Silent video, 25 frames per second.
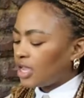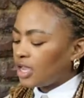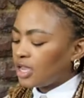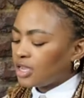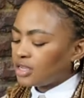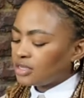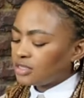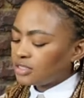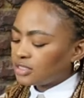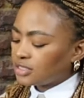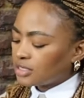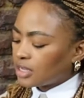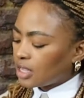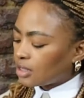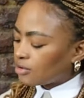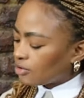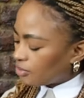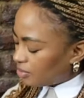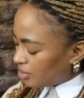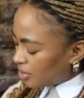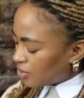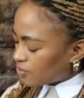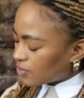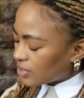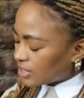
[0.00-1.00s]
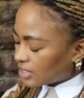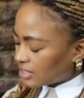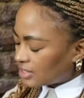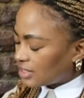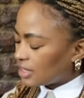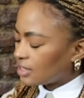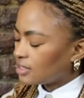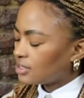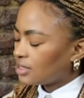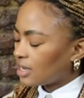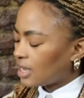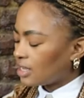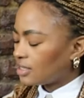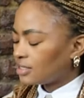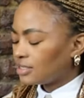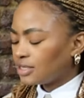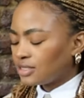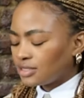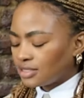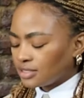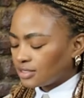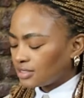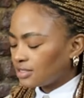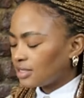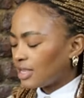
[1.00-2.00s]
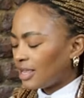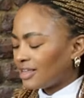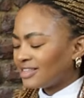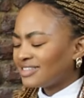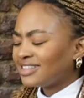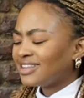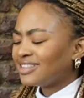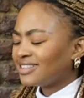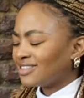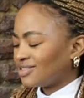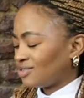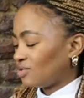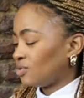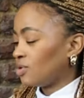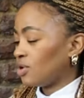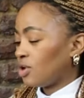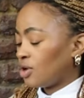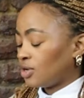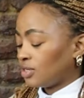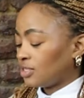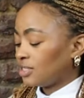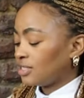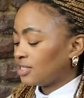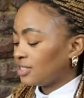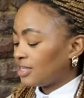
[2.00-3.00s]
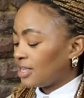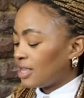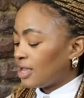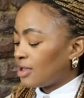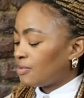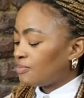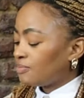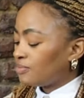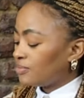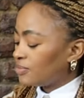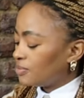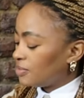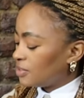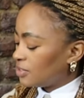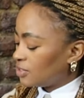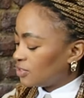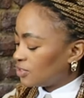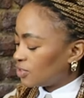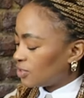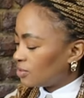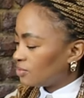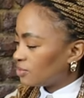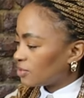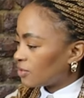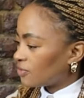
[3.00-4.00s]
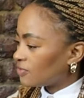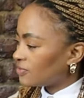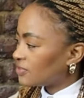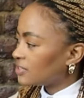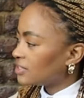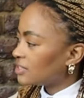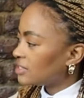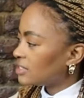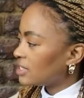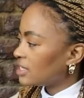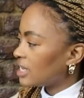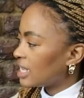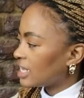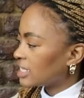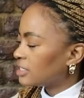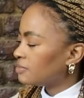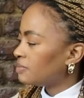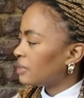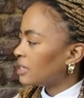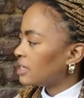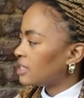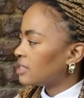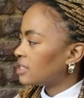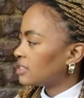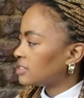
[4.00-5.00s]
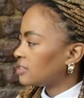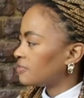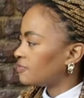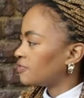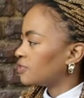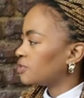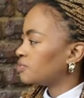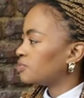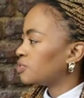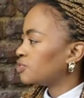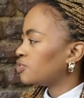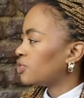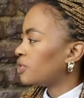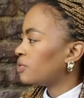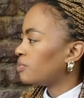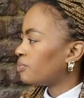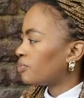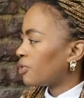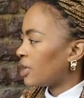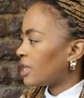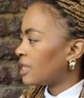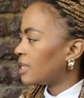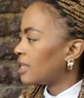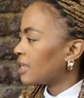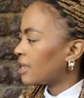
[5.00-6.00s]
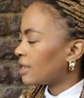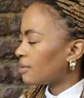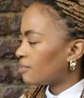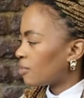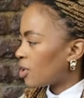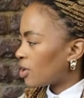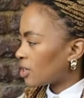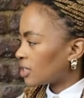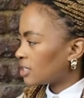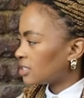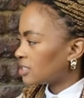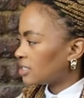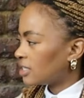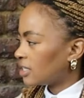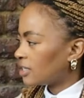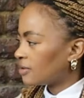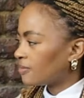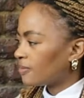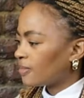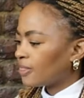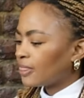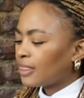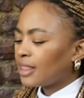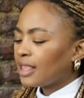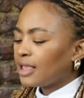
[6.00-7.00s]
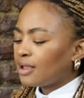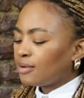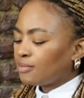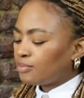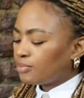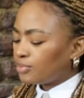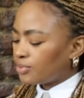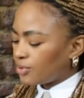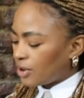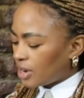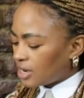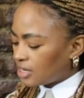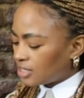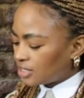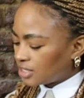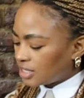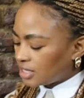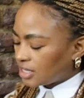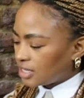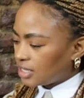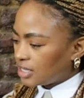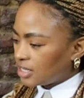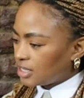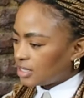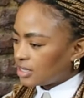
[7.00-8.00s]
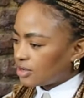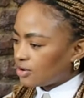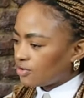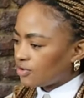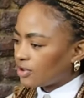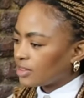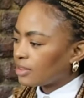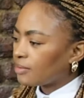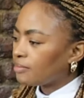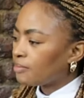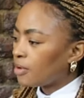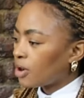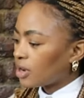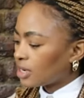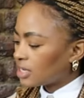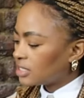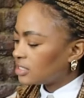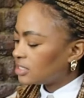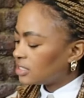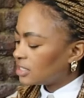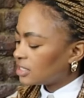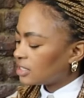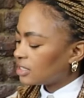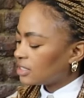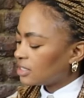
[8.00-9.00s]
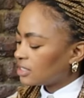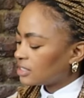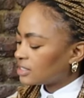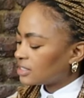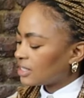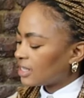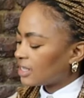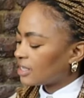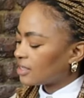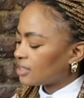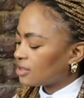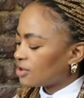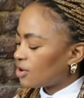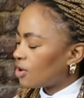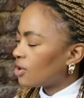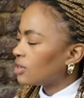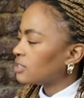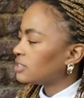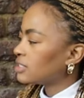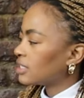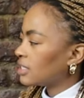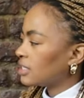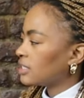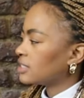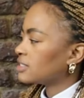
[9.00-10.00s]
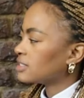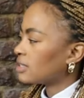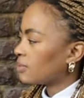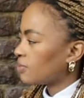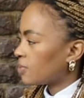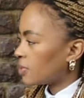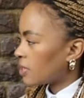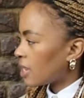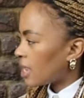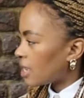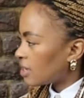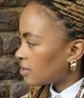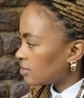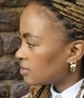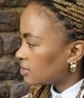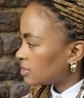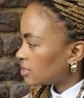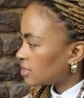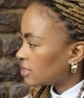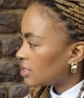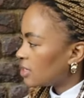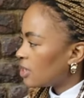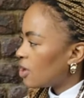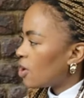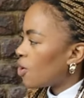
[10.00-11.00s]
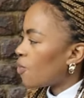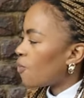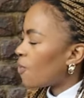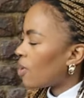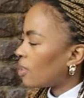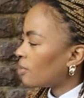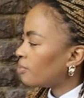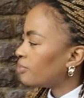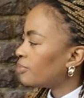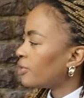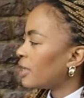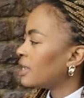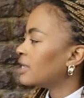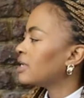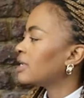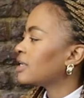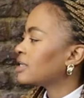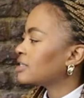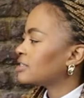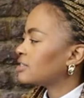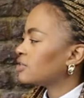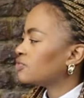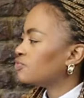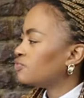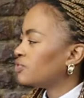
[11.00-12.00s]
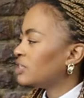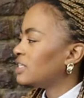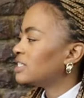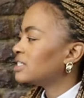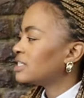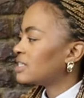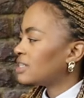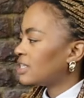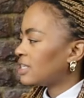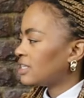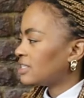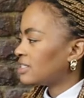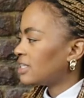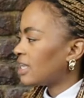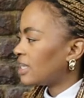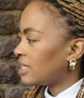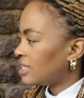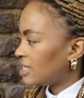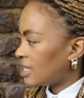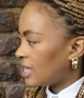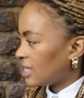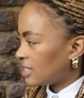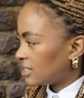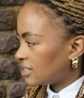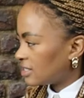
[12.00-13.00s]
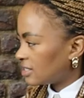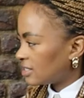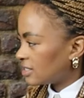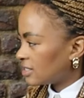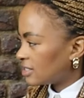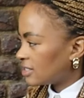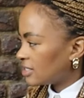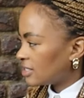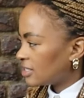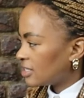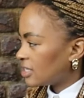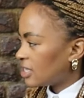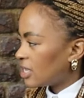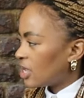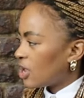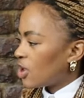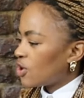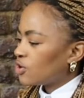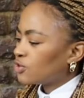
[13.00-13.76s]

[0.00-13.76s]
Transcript: And I'll repeat what I said. I said this. I say this a lot mm. in terms of explaining the difference between branding and marketing. Branding, or that marketing mm-hmm. is like asking someone out, mm-hmm. while branding is the reason they say yes. Mm.